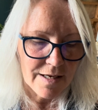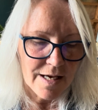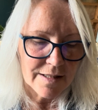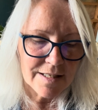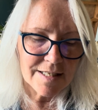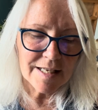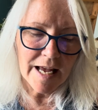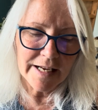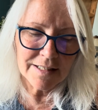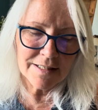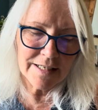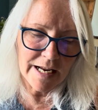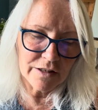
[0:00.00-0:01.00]
These
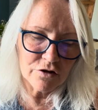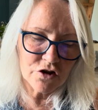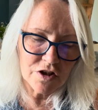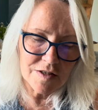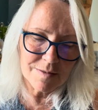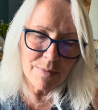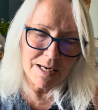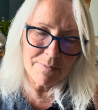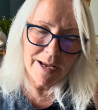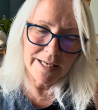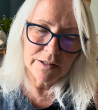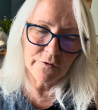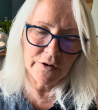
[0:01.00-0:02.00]
heightened energies may
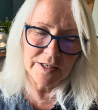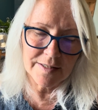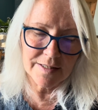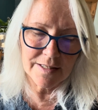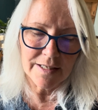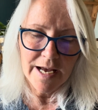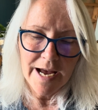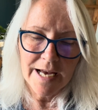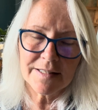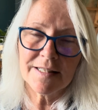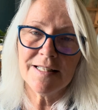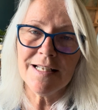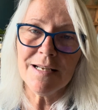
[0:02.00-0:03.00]
manifest
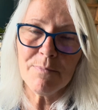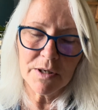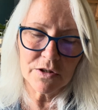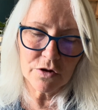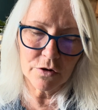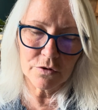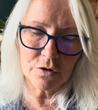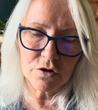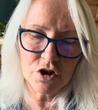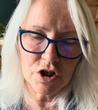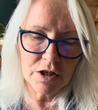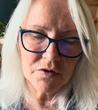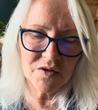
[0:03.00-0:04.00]
as deep internal
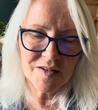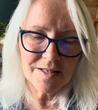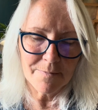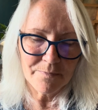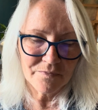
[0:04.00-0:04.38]
shifts,